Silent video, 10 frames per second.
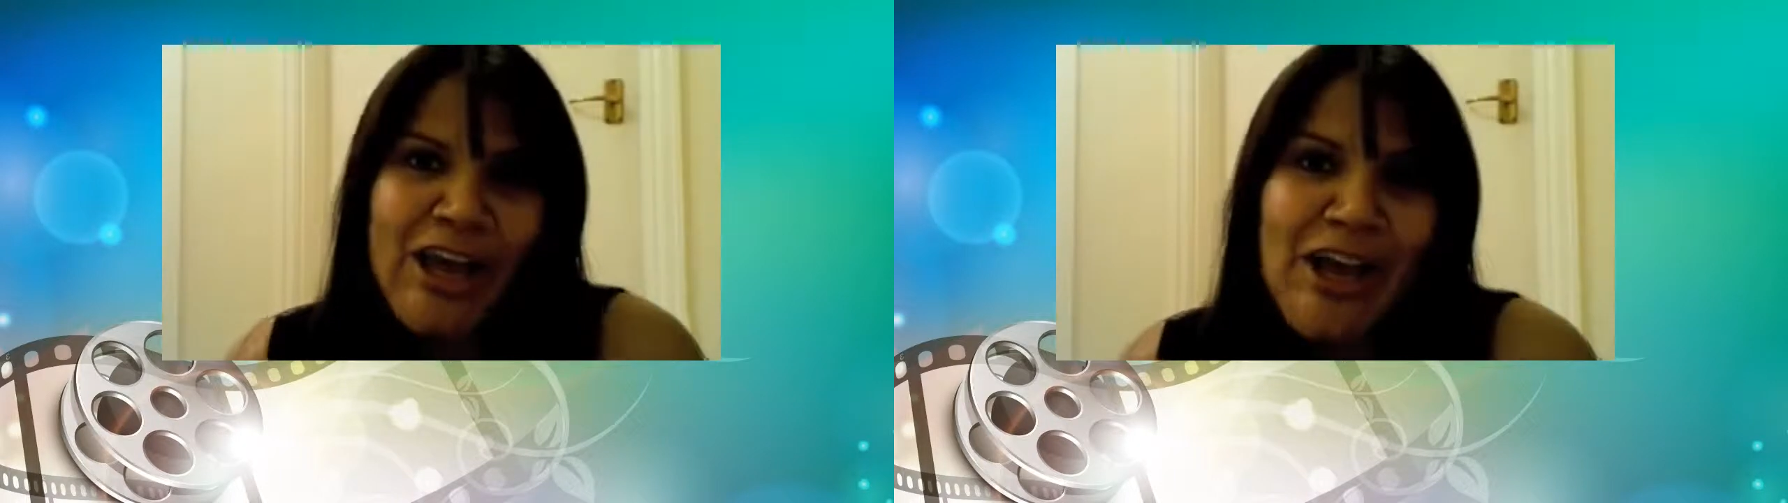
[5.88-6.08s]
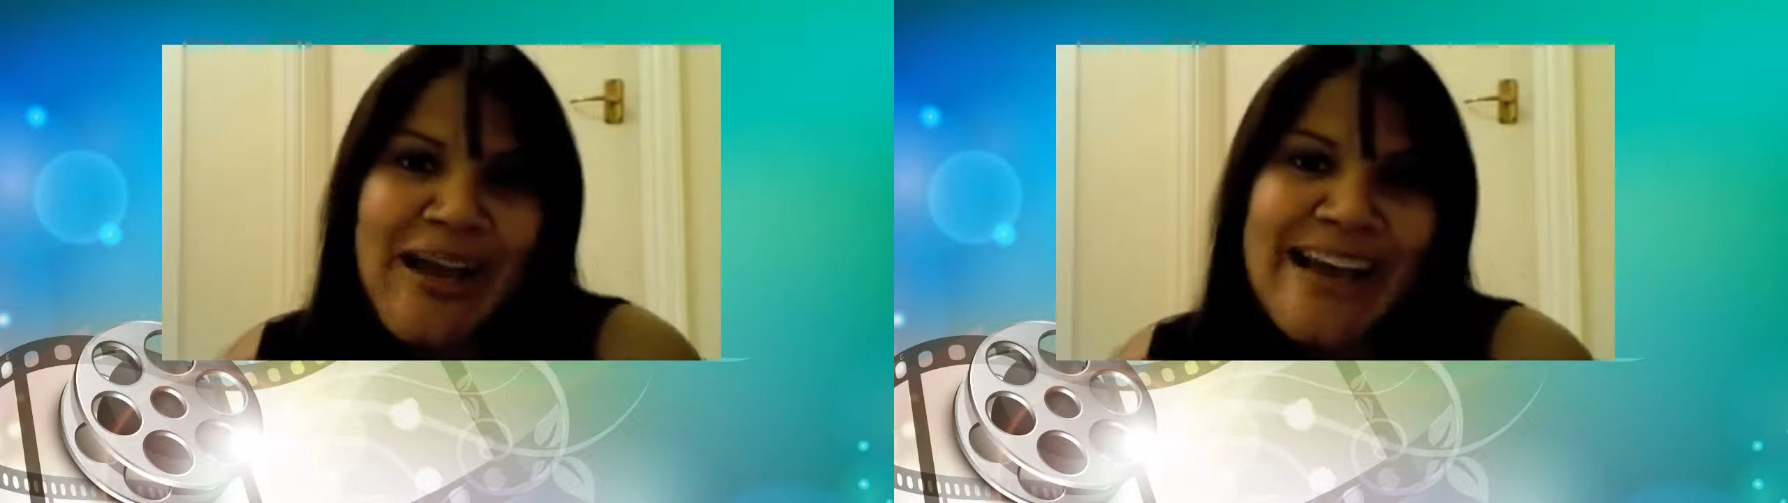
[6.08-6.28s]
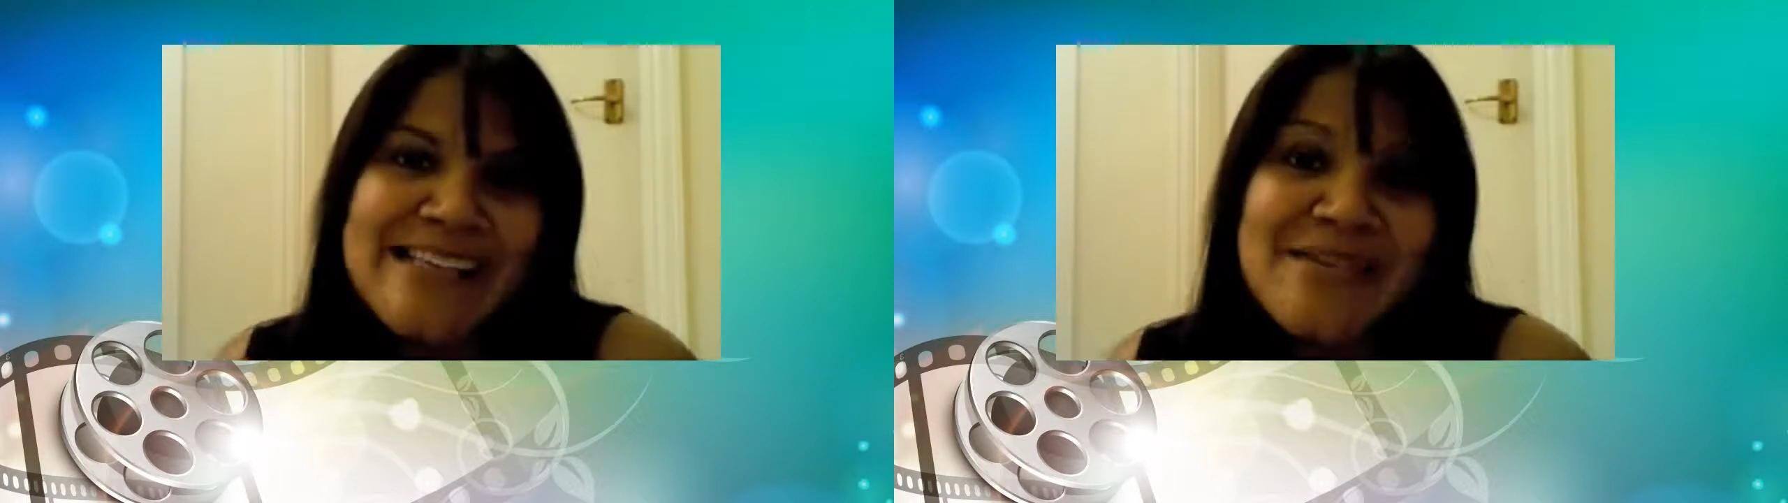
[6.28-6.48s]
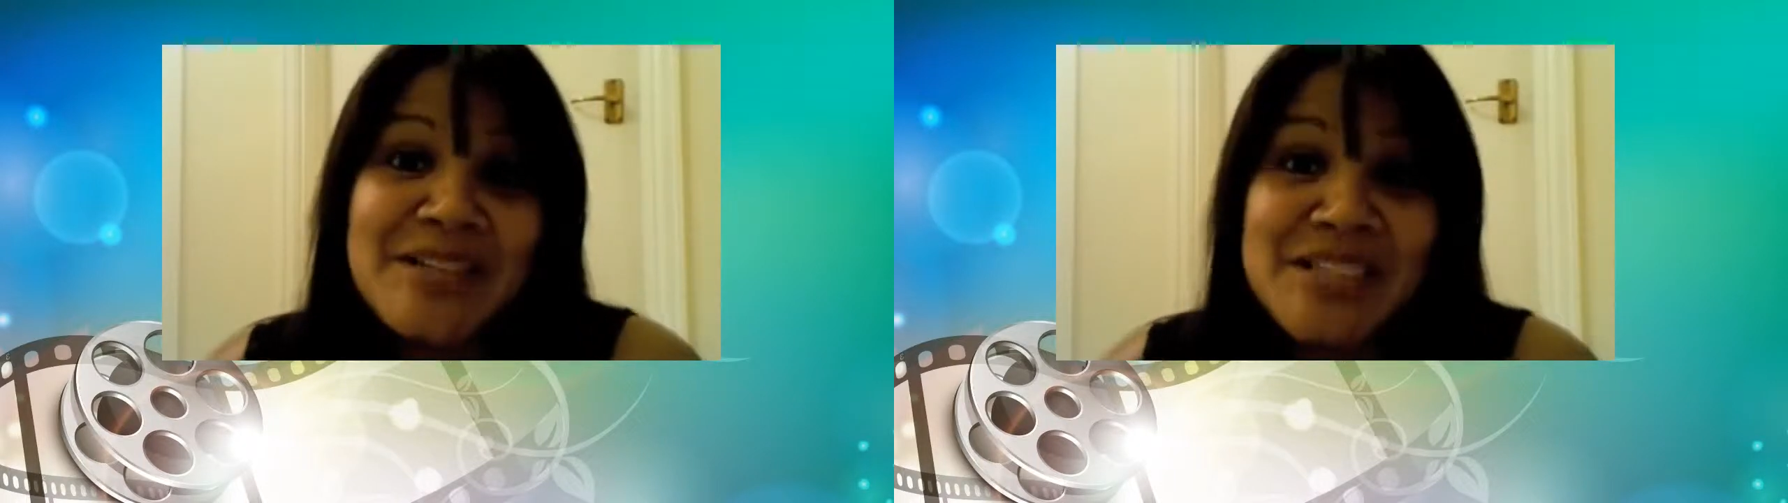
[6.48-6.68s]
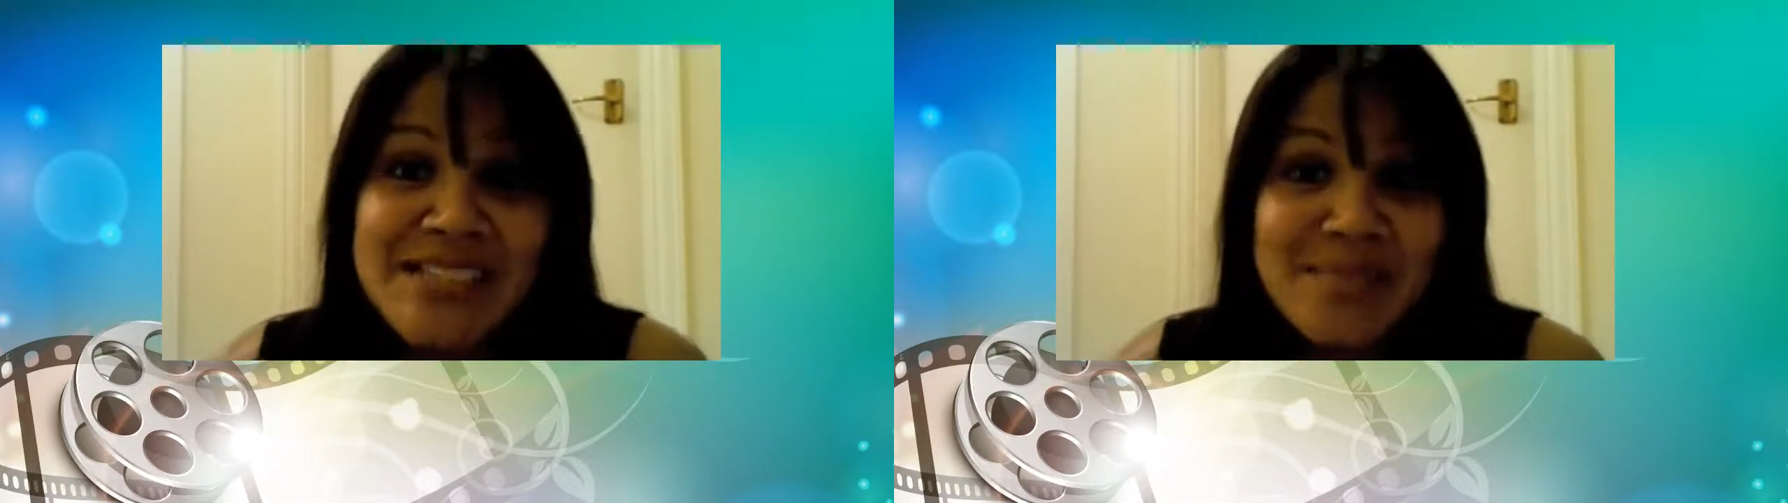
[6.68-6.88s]
Okay, so I
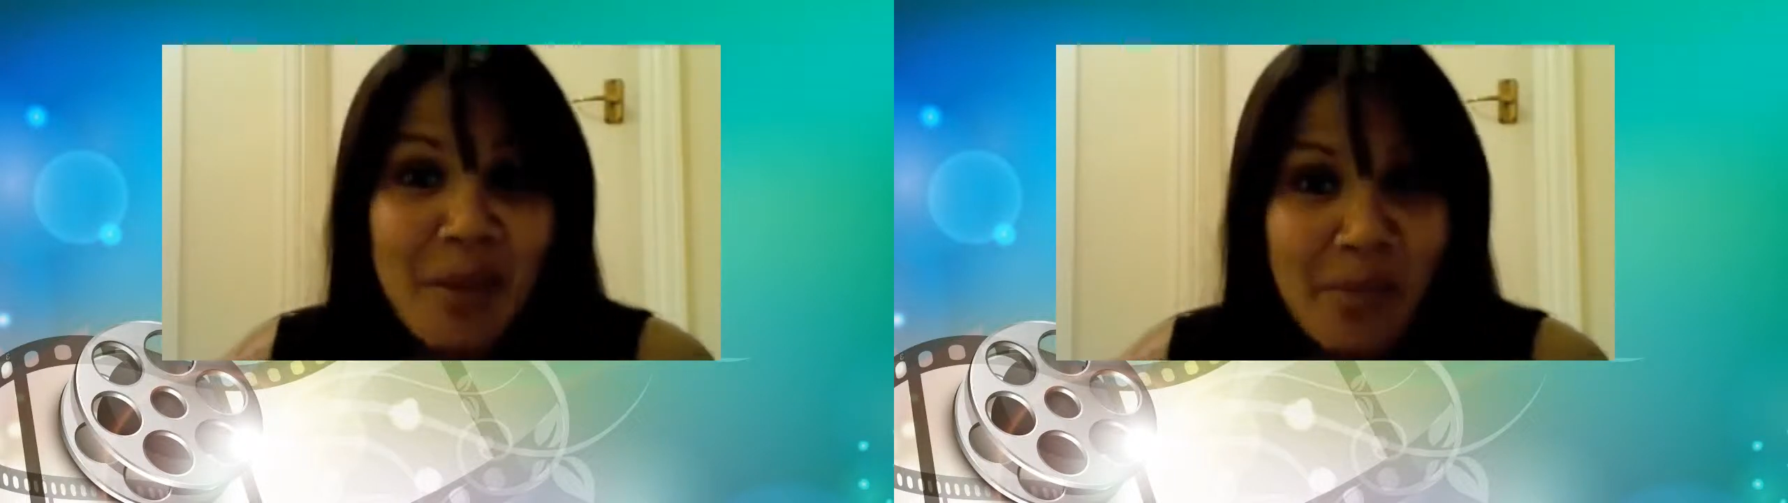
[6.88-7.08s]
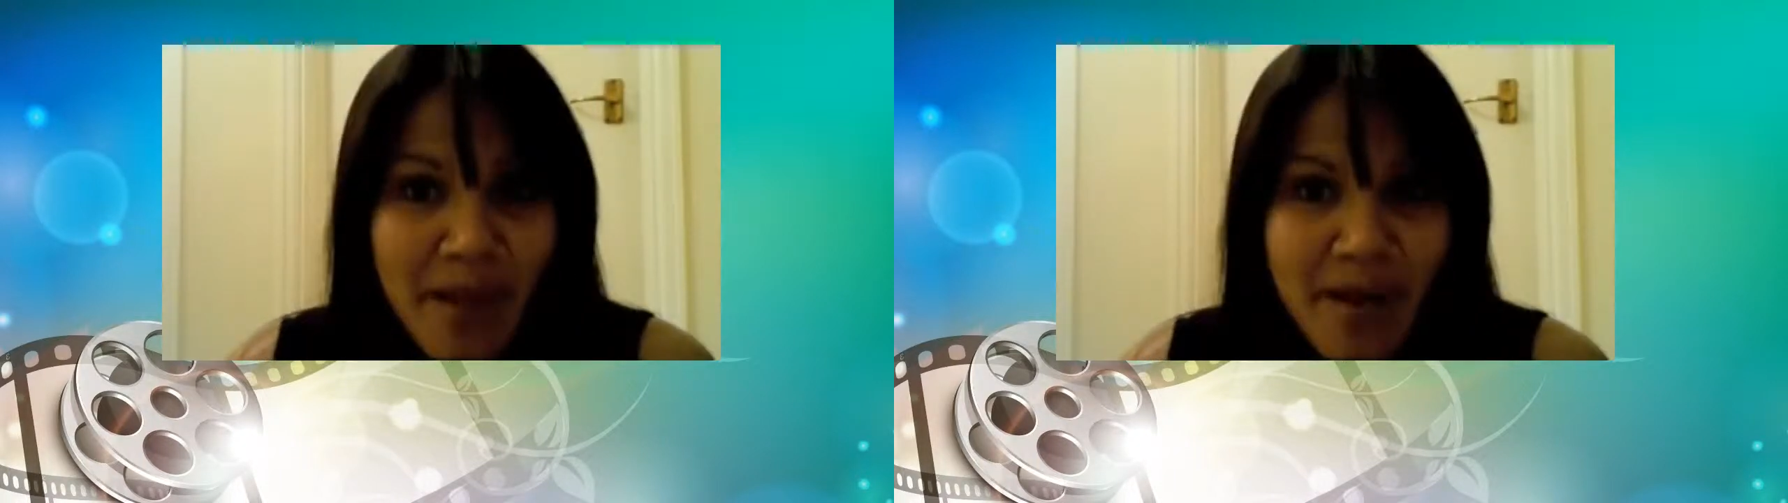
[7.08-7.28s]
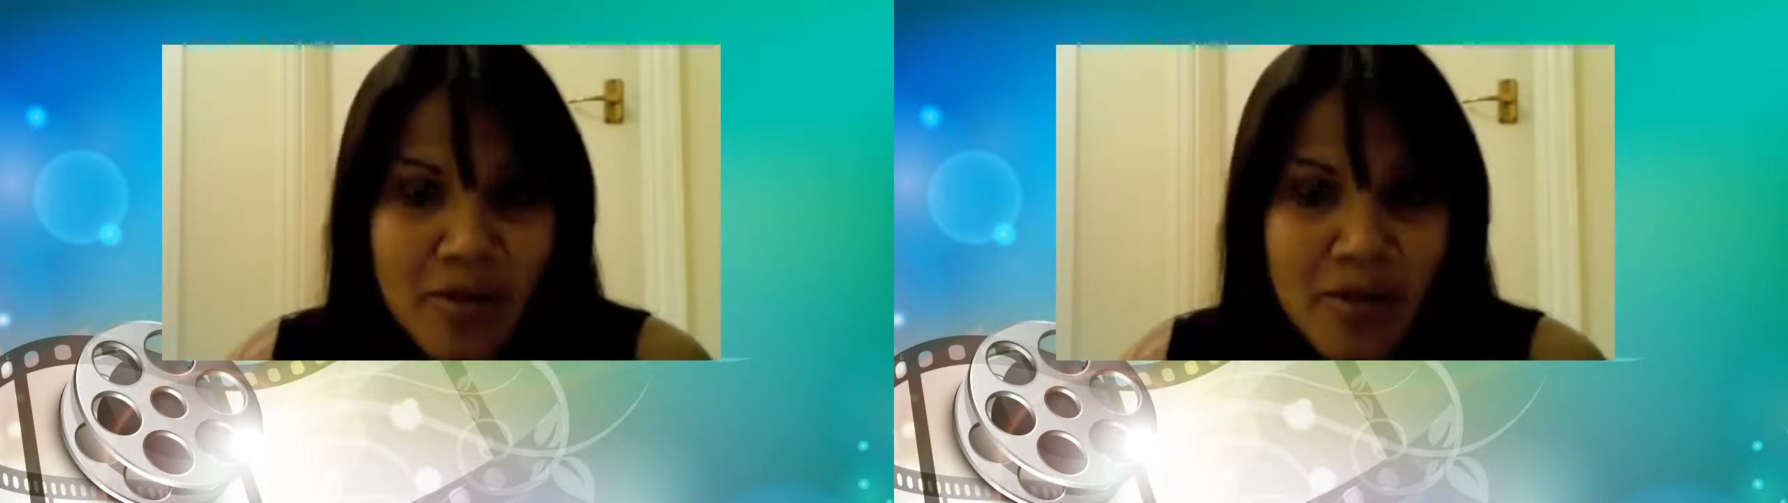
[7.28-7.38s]
just did my Mac